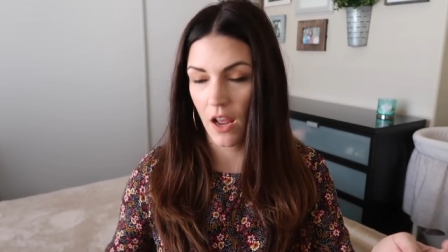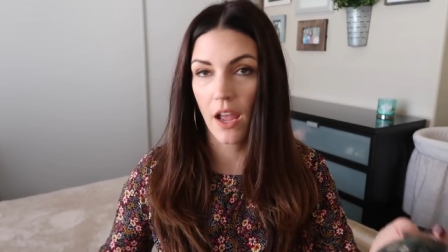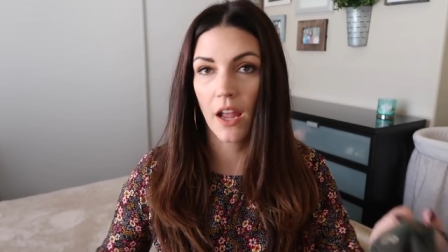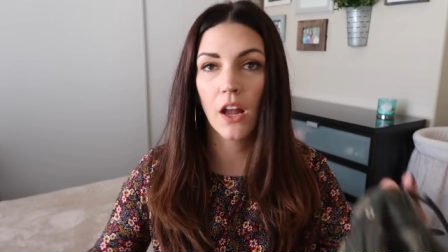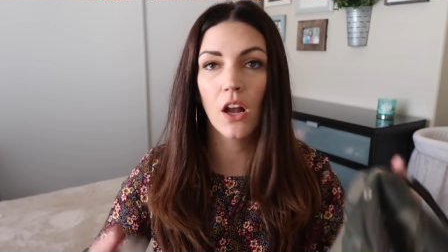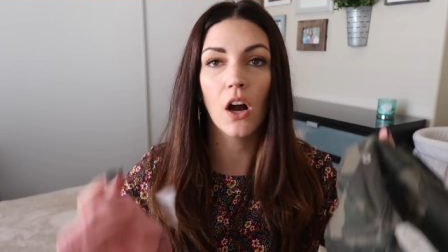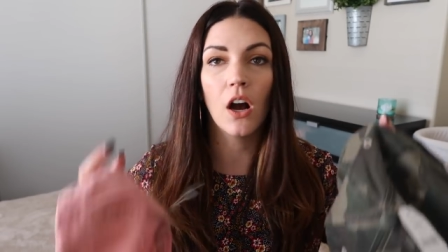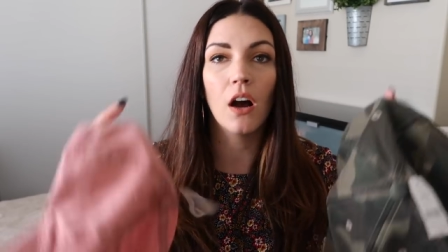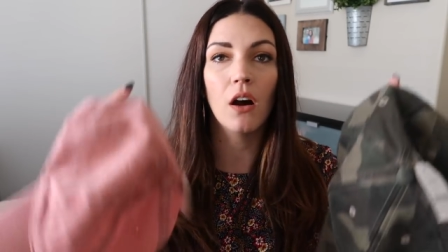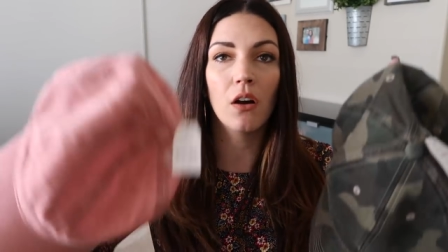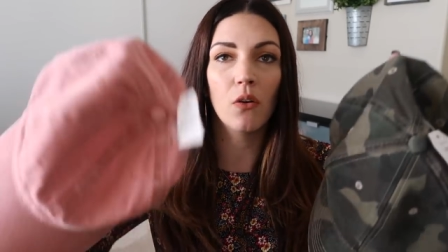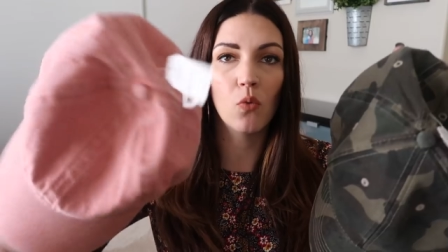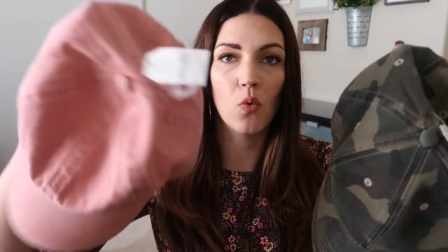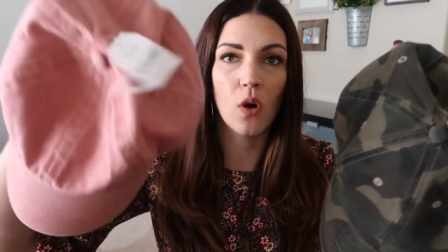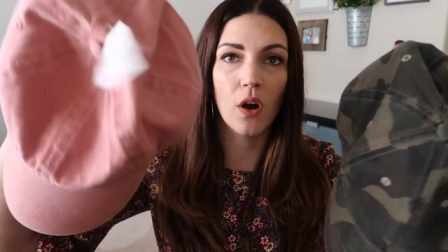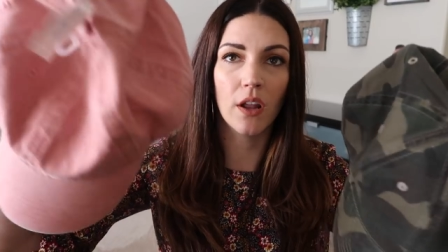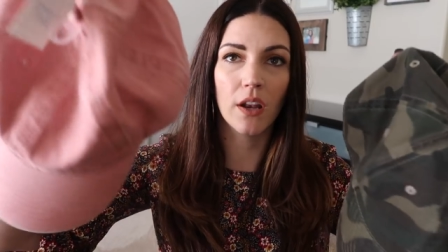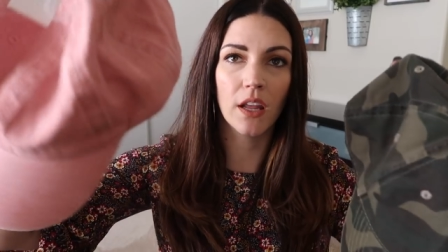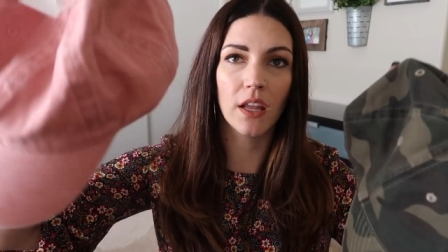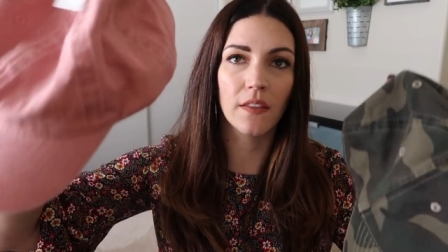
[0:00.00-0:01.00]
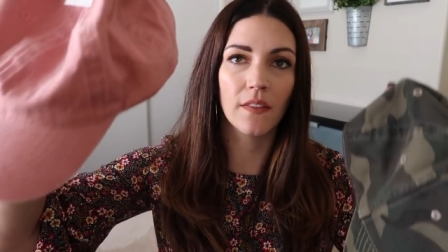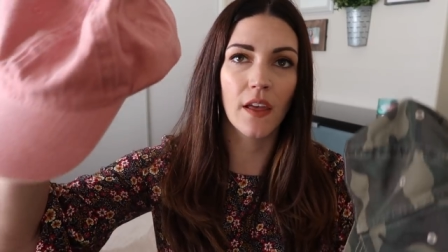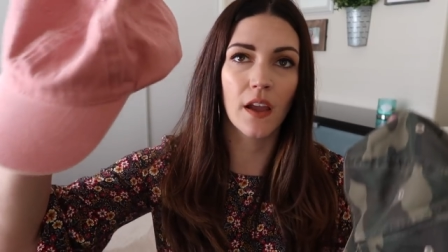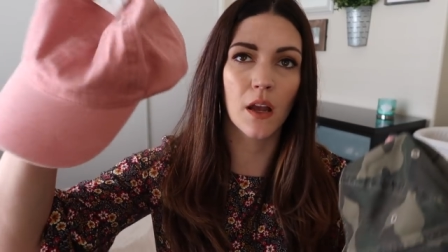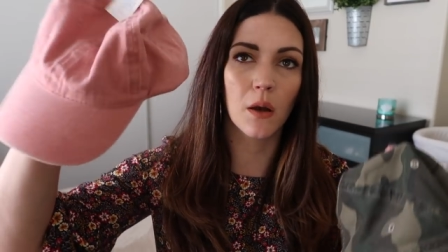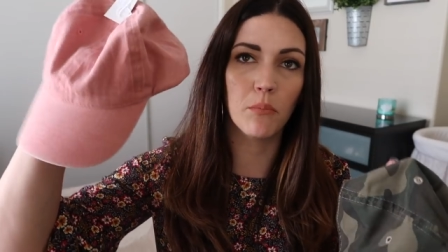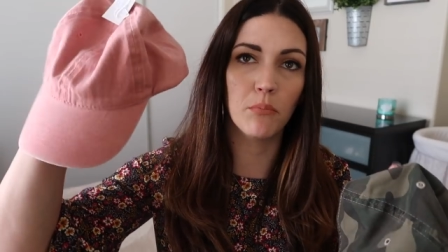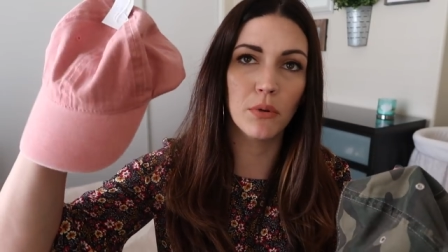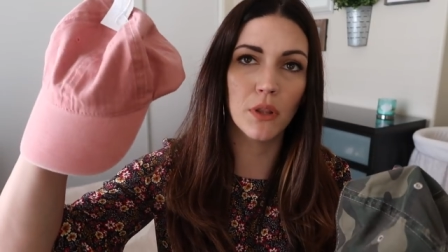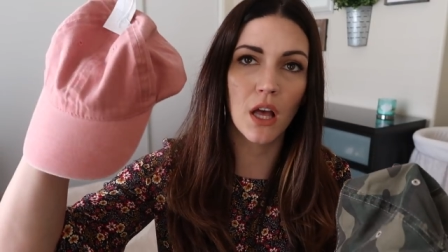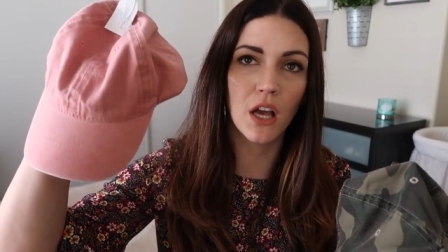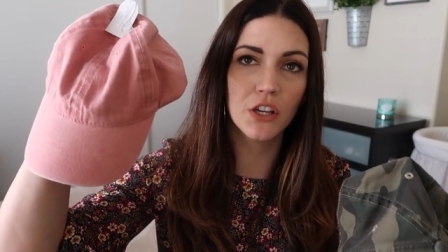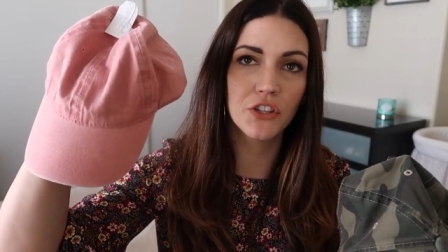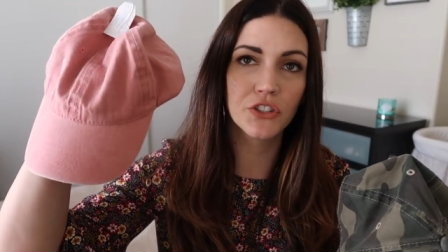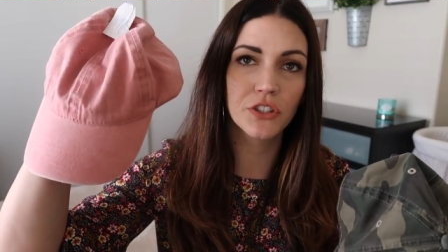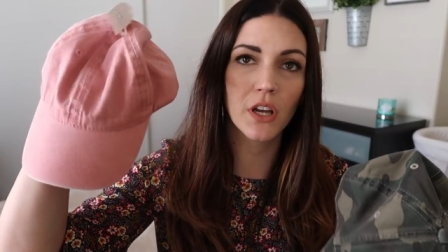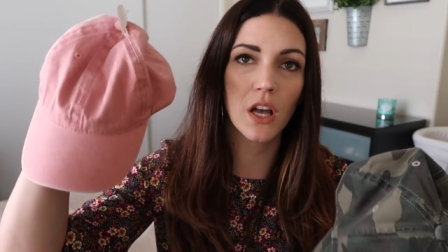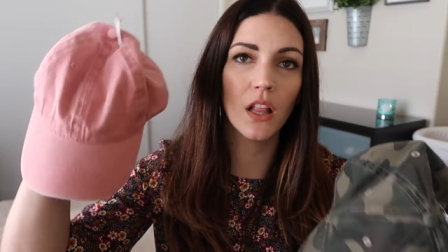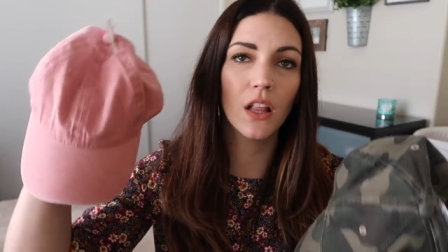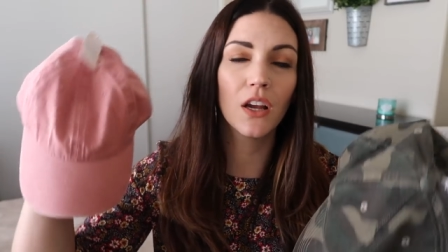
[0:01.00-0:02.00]
I got one in like a
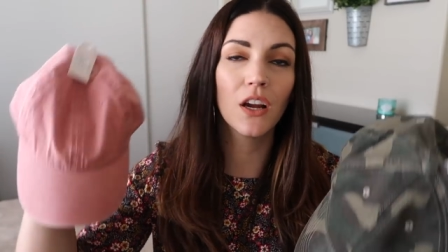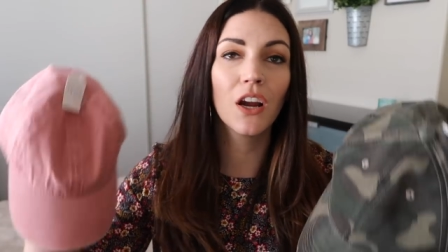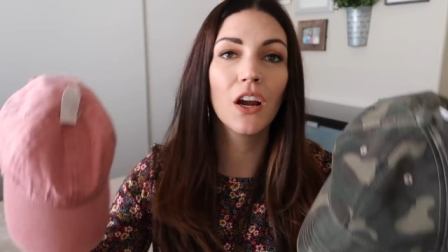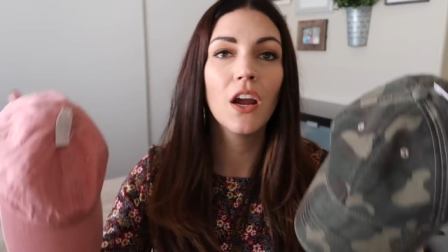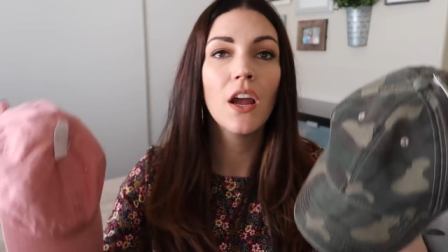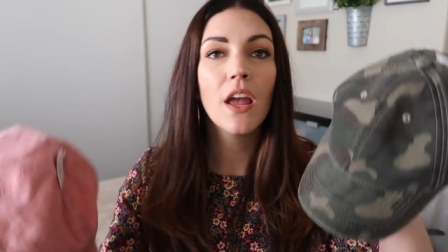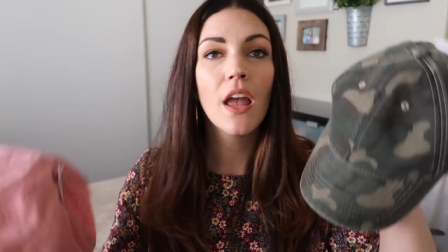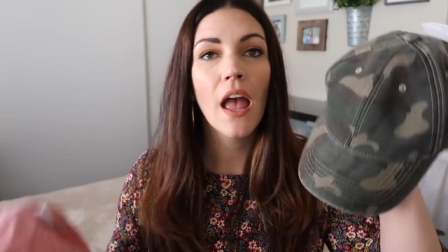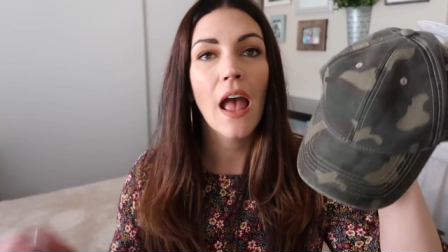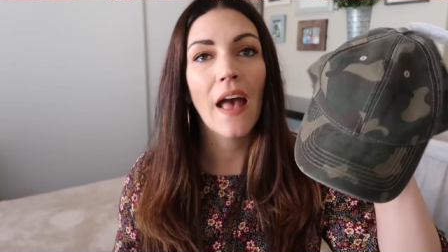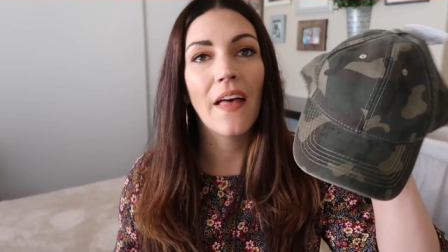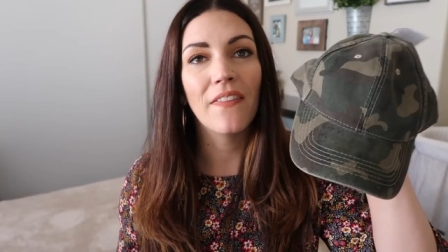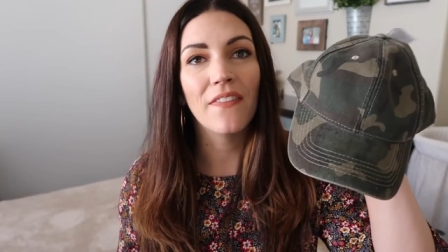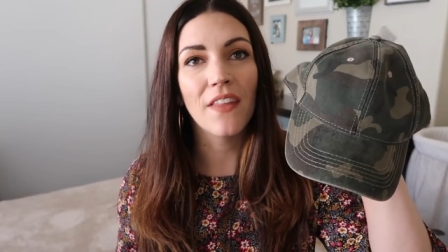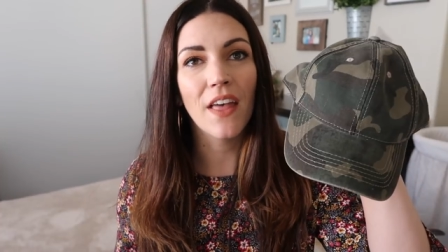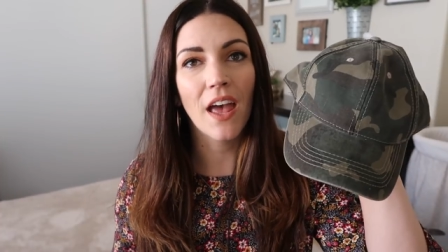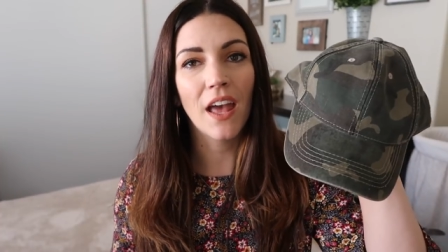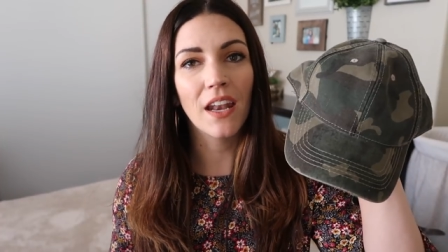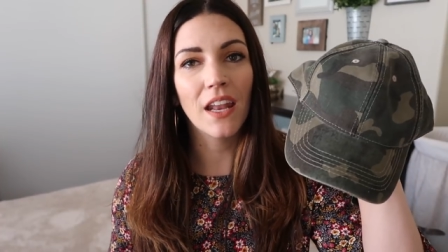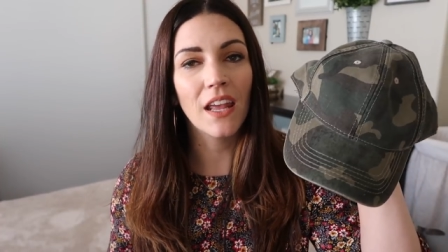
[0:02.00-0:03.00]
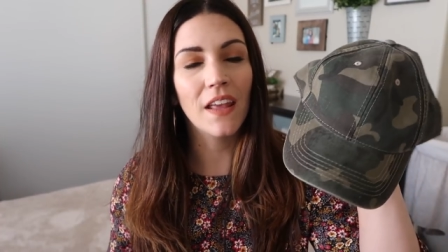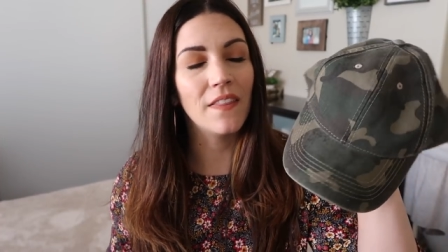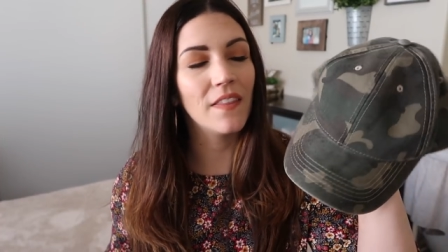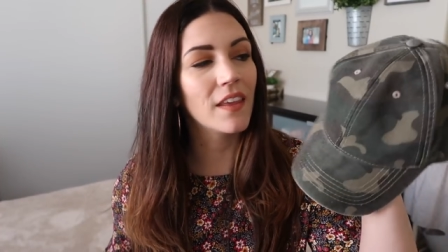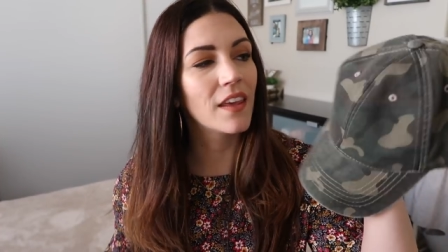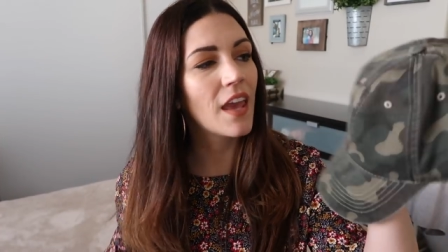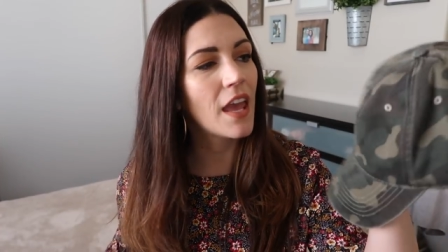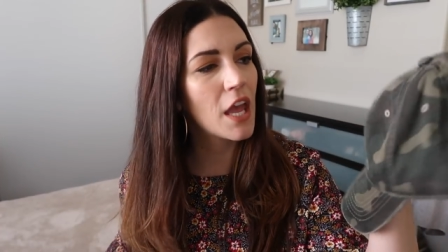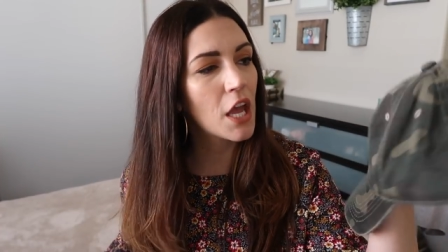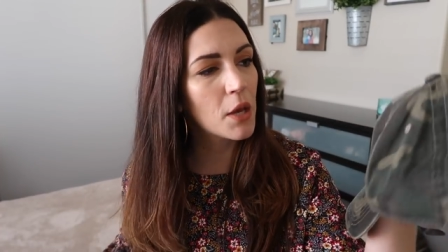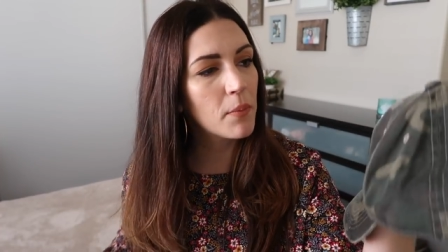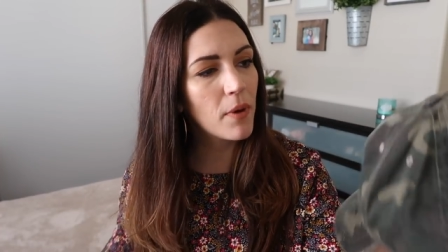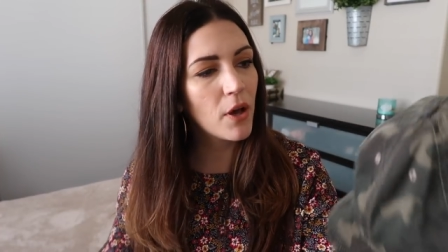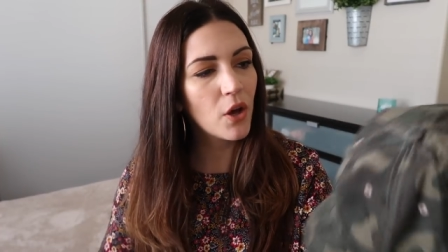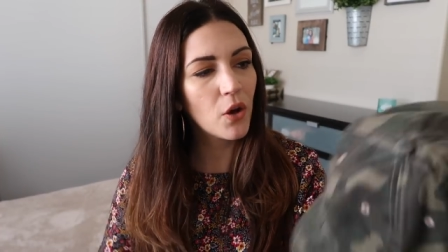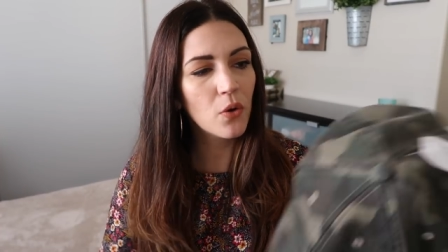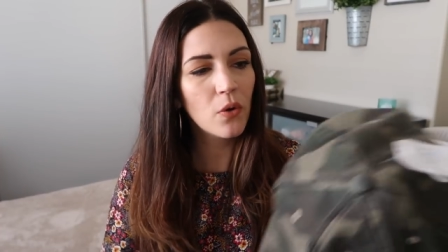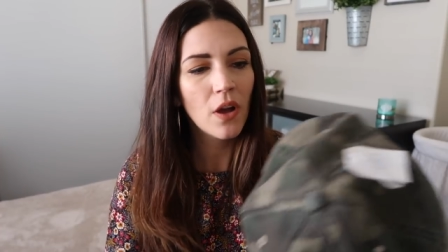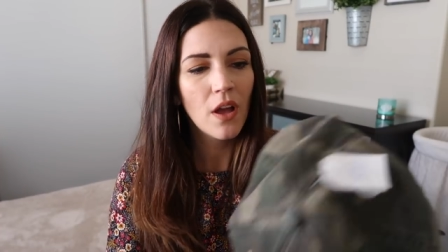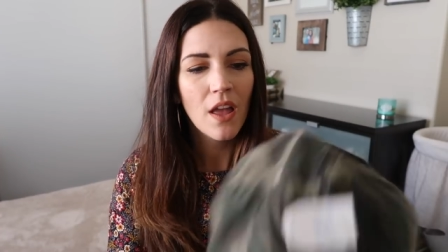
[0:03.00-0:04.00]
blush color and then in the
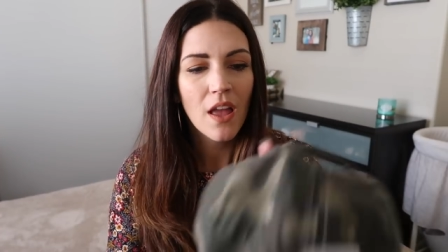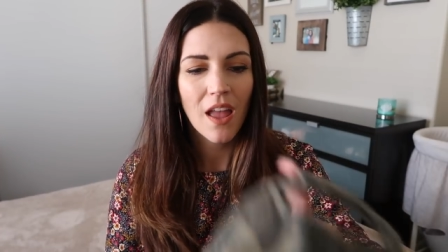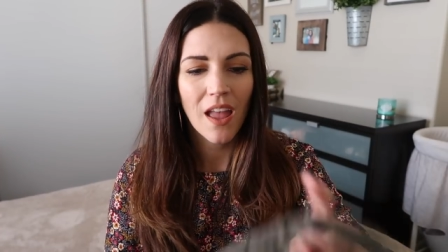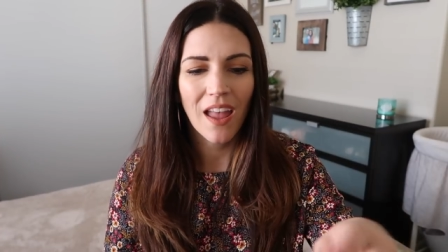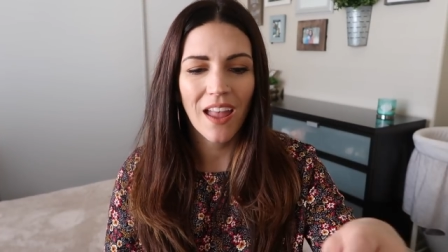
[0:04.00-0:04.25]
camo,